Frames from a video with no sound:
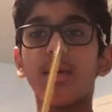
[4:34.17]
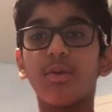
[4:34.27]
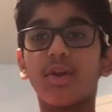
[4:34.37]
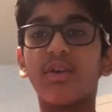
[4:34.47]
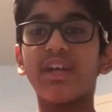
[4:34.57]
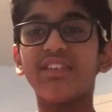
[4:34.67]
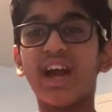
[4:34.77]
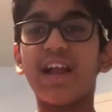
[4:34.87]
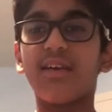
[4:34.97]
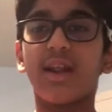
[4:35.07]
progress
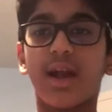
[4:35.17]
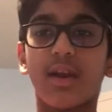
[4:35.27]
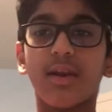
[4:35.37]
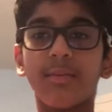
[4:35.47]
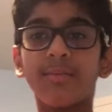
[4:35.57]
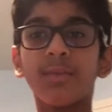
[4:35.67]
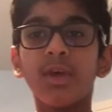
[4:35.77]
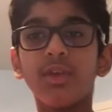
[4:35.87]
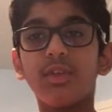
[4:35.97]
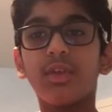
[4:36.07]
higher and higher.
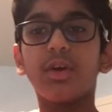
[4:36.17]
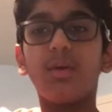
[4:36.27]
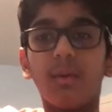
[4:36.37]
So you can go.